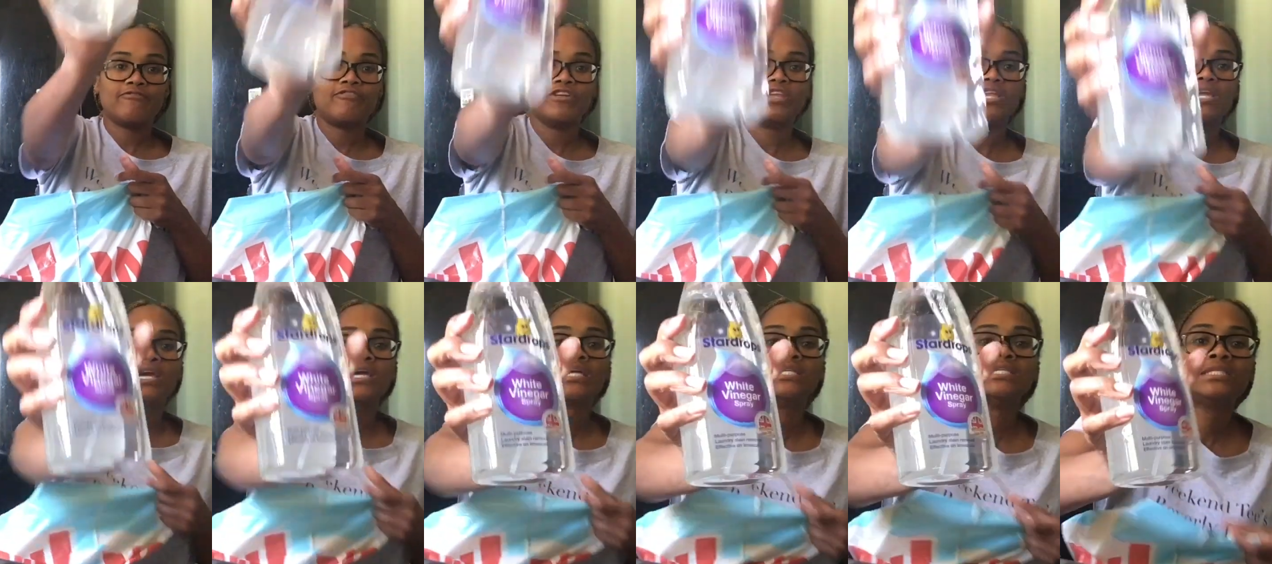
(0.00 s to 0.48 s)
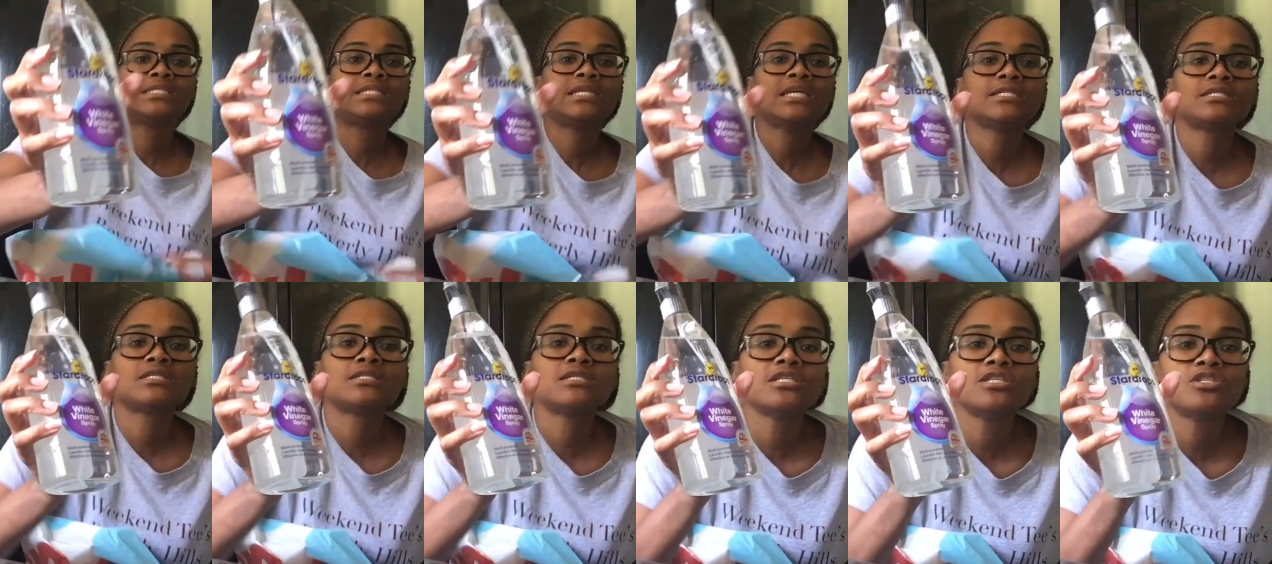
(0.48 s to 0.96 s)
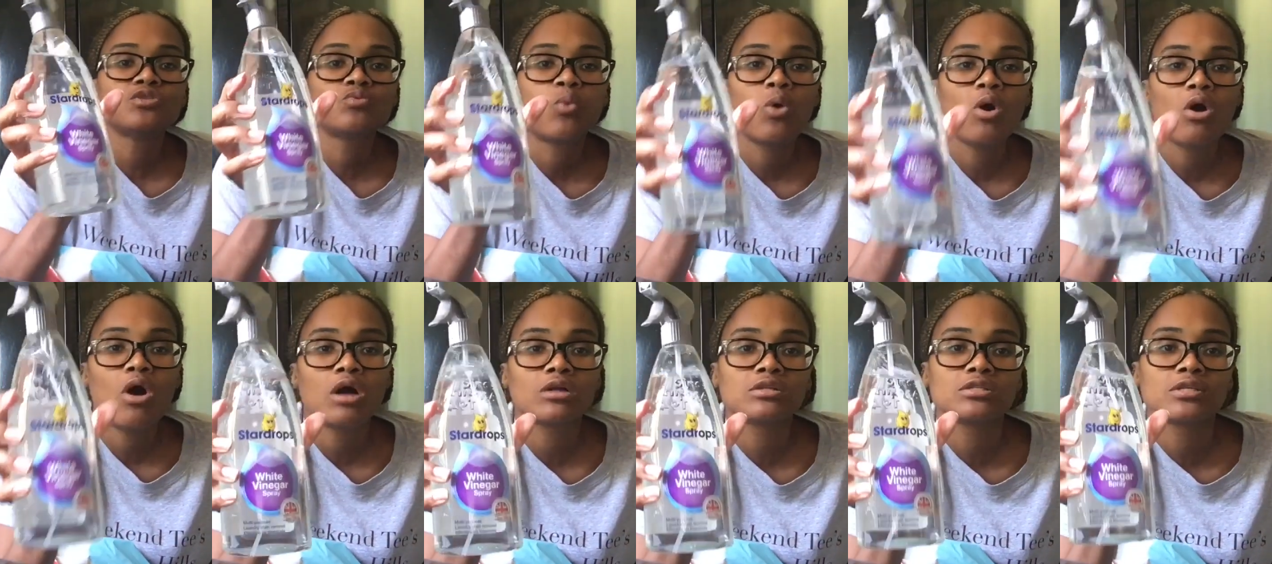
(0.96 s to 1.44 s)
vinegar. This is
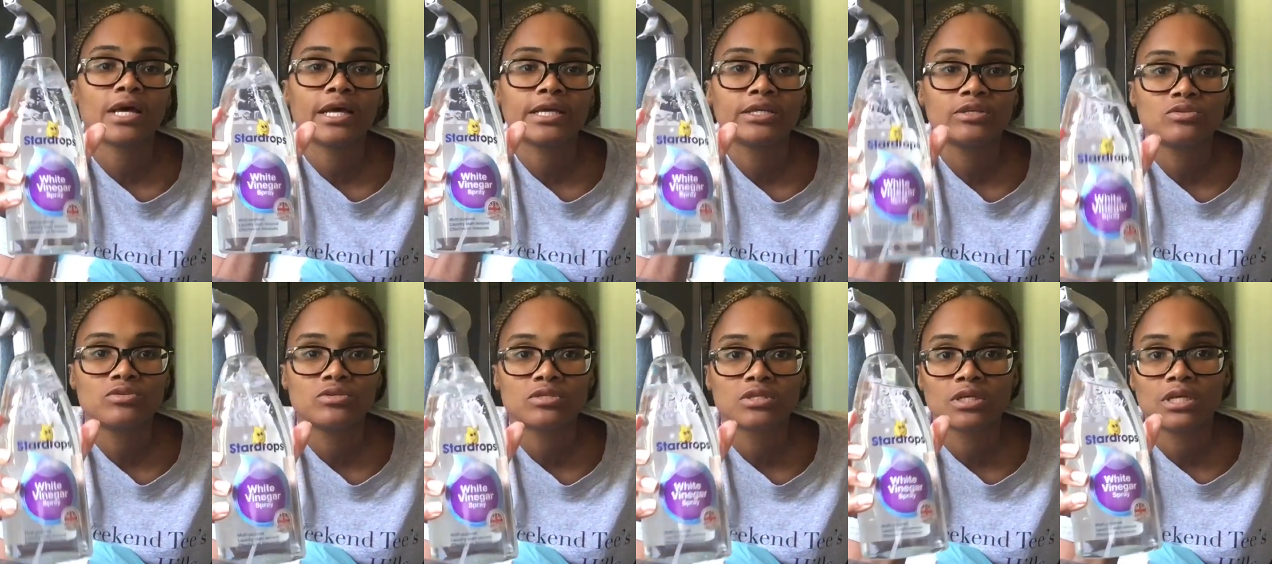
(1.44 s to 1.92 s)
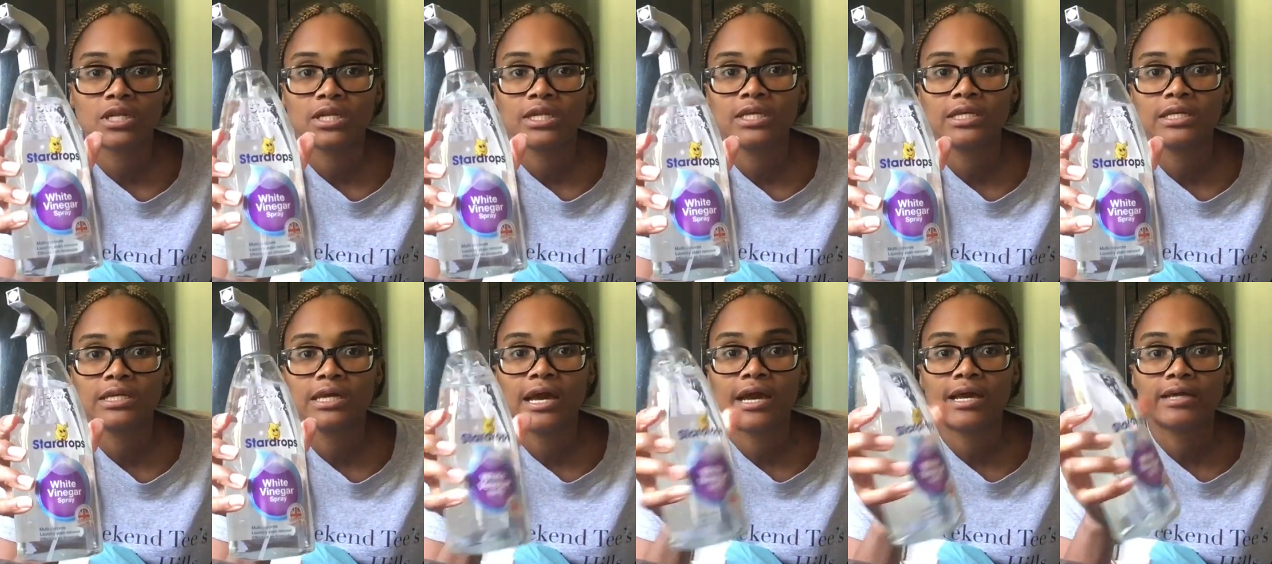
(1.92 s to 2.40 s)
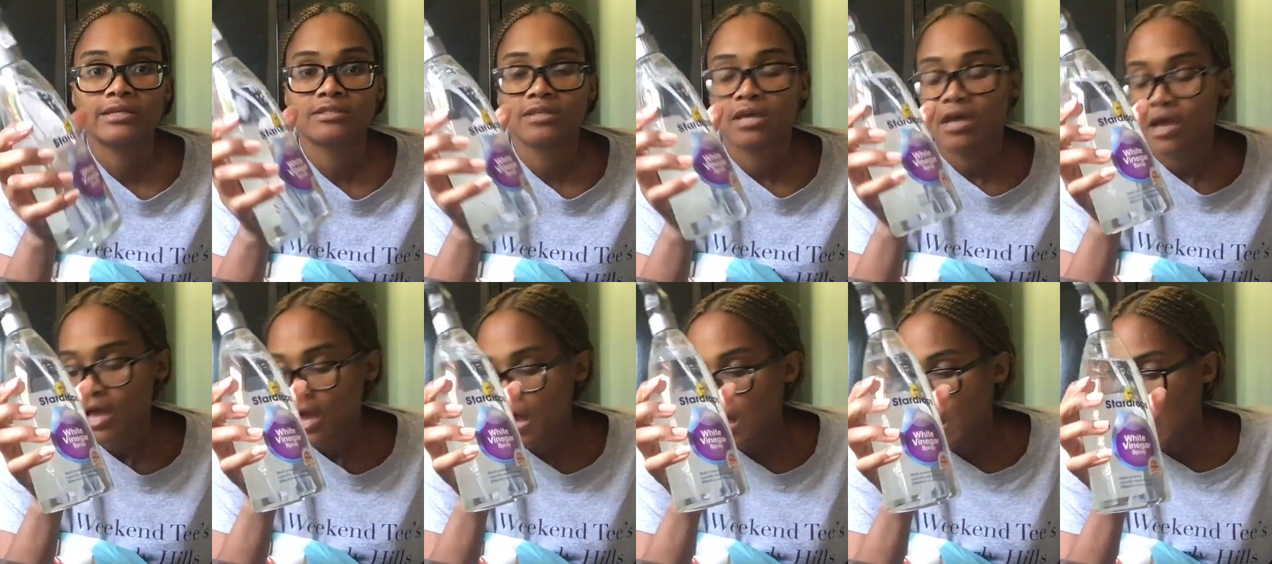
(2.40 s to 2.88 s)
what I used to clean, guys.
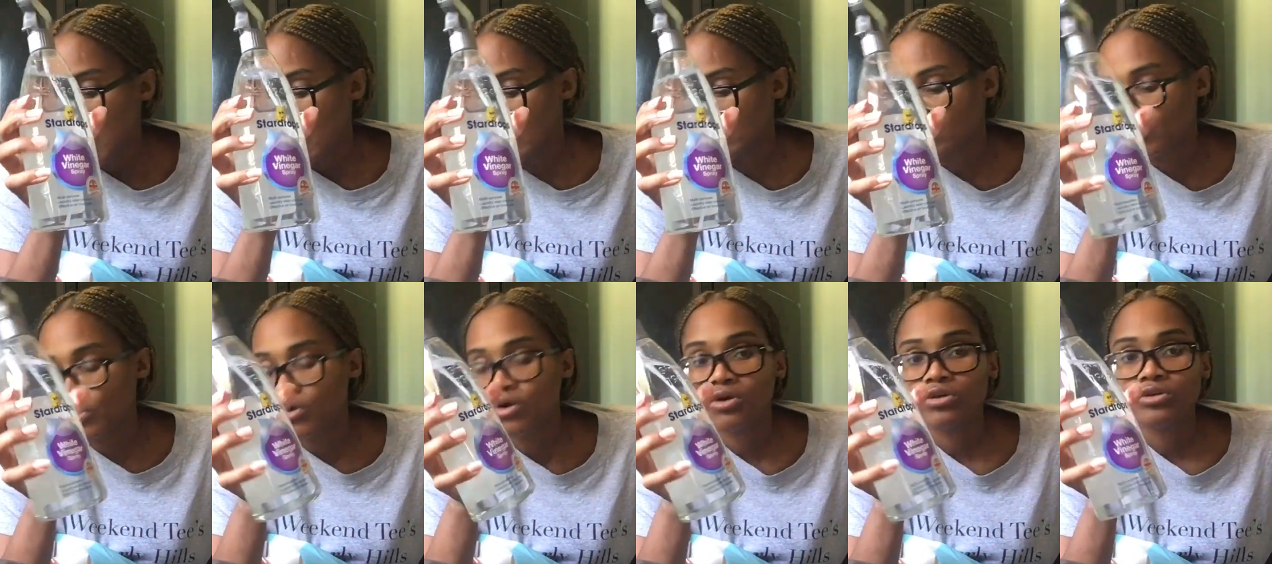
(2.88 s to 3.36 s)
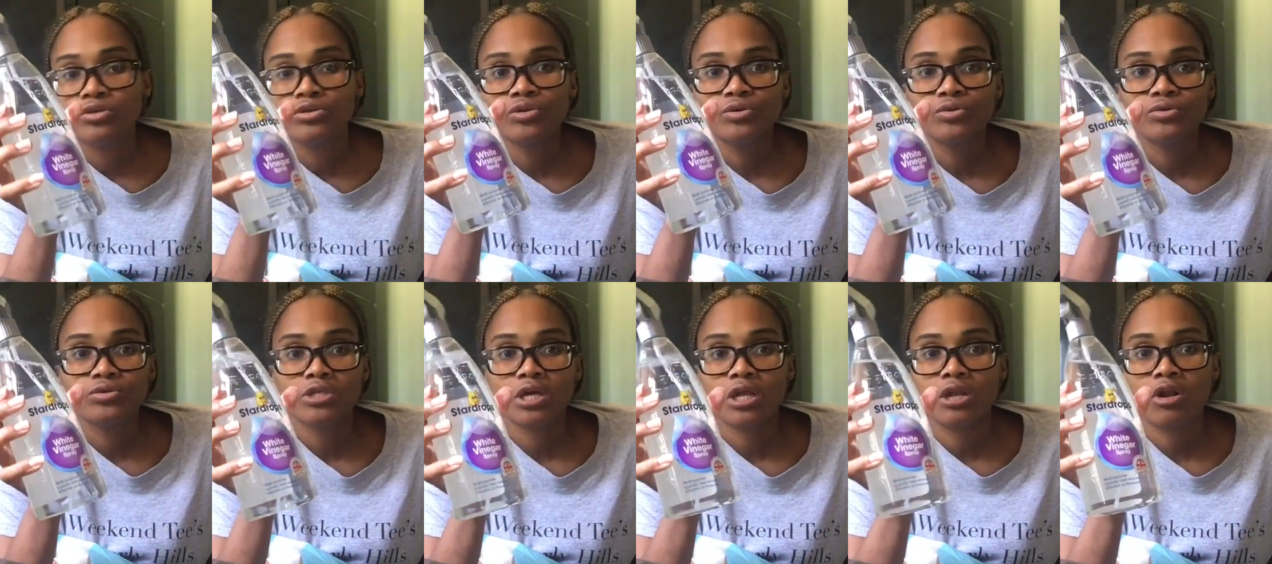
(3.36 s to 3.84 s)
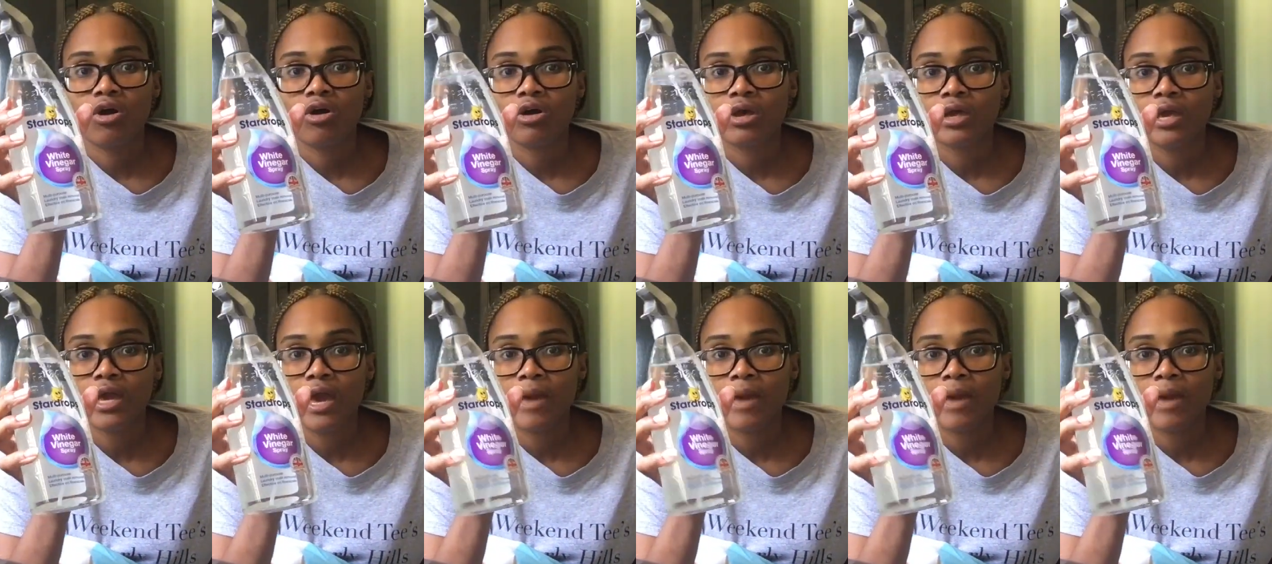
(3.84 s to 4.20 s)
I don't use a lot of